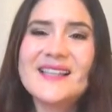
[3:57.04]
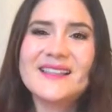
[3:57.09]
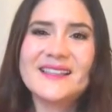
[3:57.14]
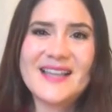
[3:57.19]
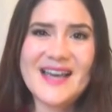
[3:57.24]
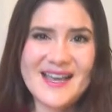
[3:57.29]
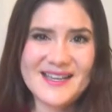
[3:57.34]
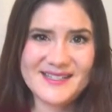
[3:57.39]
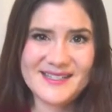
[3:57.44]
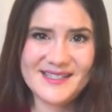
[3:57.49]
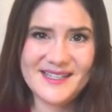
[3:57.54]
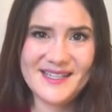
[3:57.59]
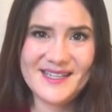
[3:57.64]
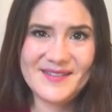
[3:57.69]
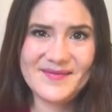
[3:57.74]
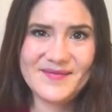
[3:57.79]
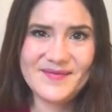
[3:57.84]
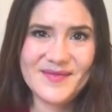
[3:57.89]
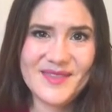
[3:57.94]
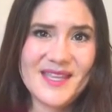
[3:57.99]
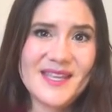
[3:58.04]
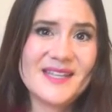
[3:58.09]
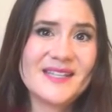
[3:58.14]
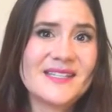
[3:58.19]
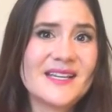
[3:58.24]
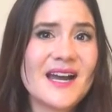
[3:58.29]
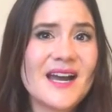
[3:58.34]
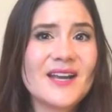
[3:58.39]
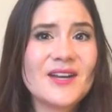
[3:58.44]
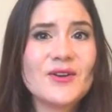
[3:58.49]
Lastly, the
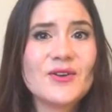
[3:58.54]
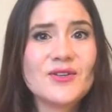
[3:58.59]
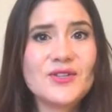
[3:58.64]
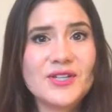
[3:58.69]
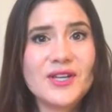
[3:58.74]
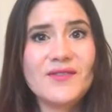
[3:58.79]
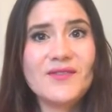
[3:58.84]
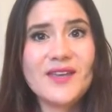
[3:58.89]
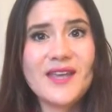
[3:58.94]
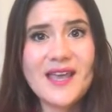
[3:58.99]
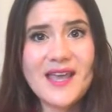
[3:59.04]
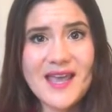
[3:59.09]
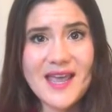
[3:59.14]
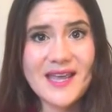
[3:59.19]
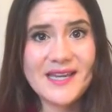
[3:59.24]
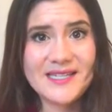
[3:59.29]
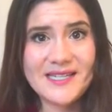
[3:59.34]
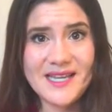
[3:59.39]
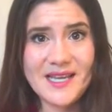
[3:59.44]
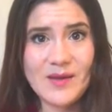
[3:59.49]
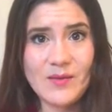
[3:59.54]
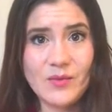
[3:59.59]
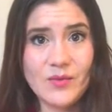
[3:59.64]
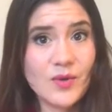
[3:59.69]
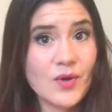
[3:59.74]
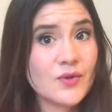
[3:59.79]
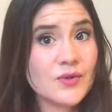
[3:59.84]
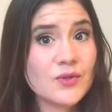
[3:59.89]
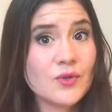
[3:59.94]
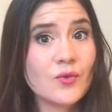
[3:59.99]
entire GVAA team
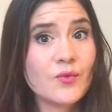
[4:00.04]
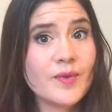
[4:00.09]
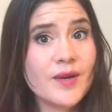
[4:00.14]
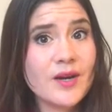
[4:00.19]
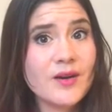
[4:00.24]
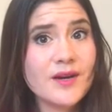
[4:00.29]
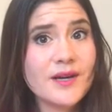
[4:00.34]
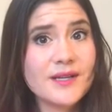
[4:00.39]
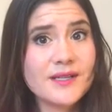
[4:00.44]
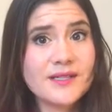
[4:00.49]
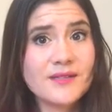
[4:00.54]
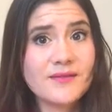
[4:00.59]
goes through periods